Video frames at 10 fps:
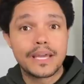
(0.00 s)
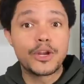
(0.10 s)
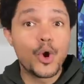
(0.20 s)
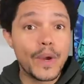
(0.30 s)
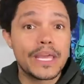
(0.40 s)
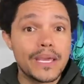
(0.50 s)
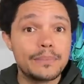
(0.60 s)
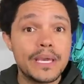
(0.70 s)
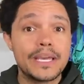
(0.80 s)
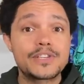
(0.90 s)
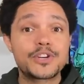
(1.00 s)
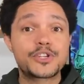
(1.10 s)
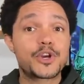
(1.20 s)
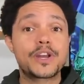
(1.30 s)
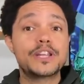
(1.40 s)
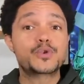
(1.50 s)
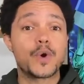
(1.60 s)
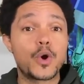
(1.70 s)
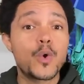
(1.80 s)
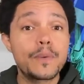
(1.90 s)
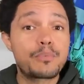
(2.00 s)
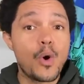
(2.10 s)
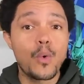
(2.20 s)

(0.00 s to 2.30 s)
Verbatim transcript: And knowing him, he's going to turn it into a quid pro